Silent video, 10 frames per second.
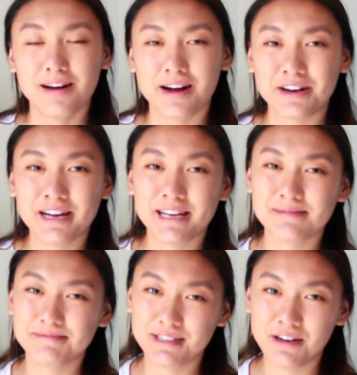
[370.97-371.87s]

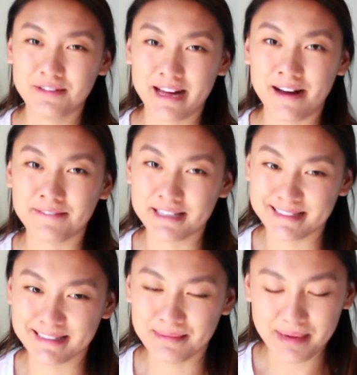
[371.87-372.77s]
Alright, don't laugh, this
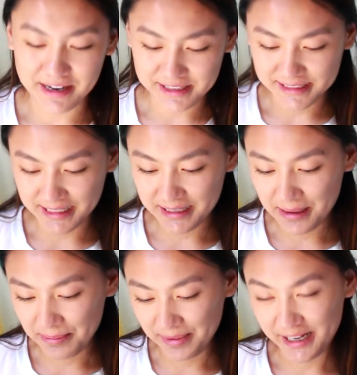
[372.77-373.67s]
is embarrassing,
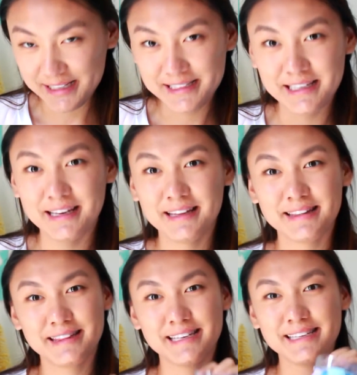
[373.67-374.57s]
but
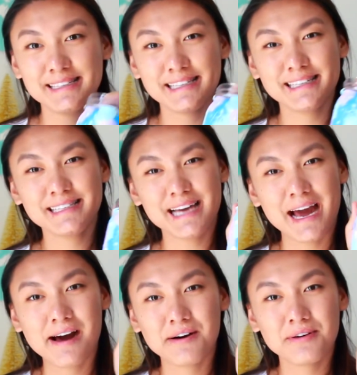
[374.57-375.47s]
this is
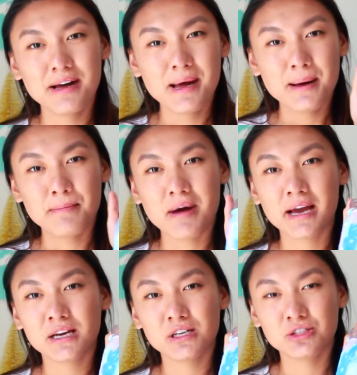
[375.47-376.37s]
how
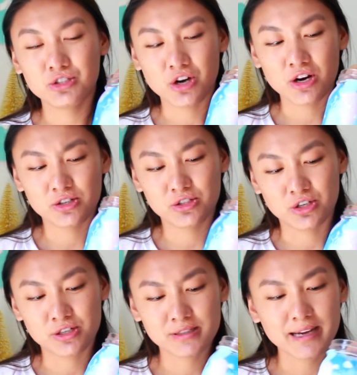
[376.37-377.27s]
my jar
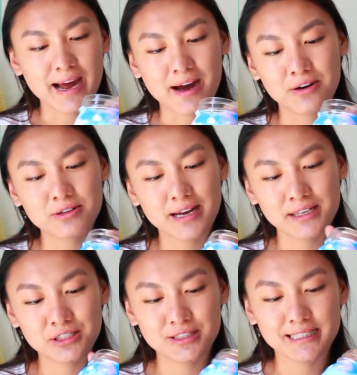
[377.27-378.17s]
turned out.
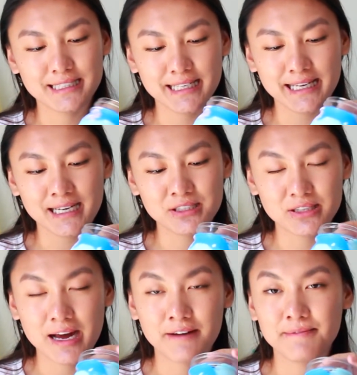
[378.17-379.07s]
As you can see, I just
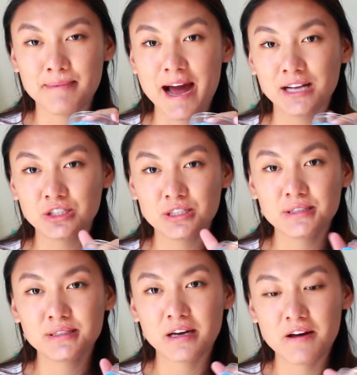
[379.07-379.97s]
have
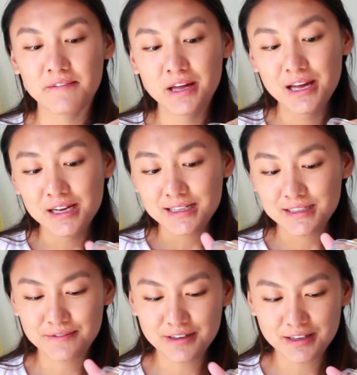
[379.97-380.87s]
patches of
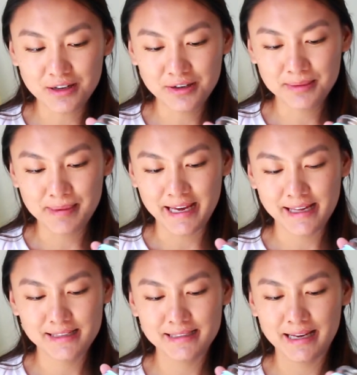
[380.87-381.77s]
different colored
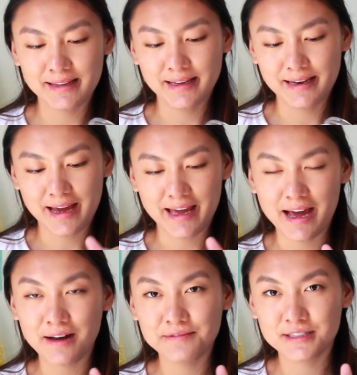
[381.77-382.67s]
paints, and then I
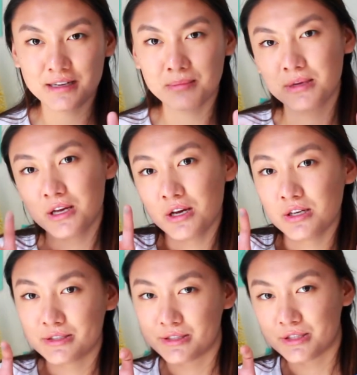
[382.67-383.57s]
have some
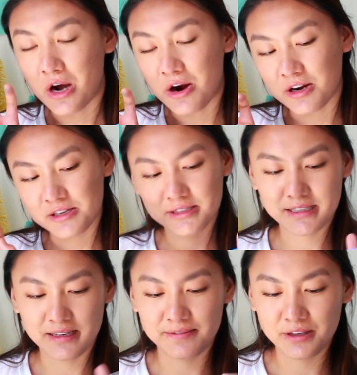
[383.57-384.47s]
stars,
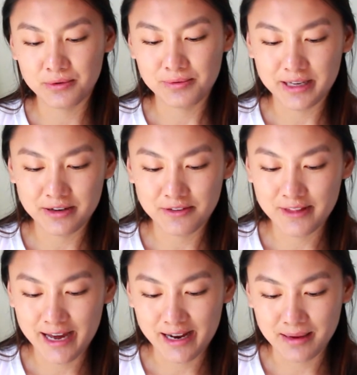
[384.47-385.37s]
if you will,
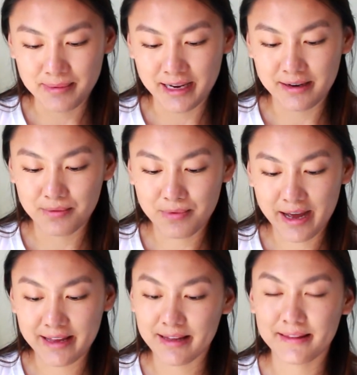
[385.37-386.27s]
that I painted
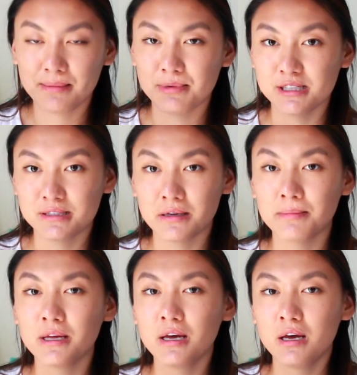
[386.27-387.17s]
white and then put some
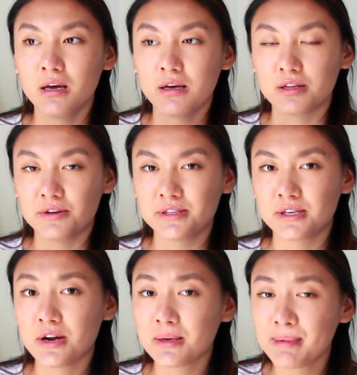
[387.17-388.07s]

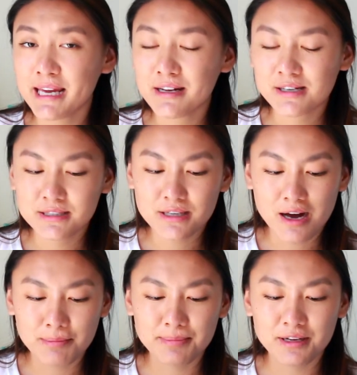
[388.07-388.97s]
glow-in-the-dark paint on
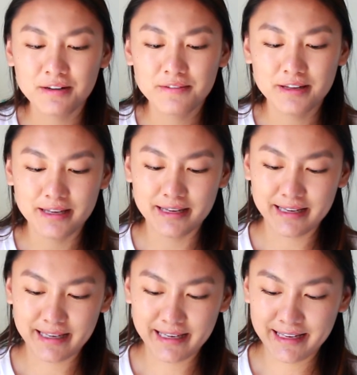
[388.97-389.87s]
top of.
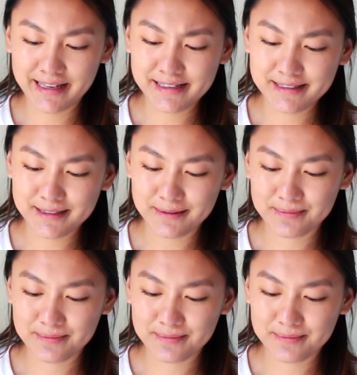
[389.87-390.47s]
And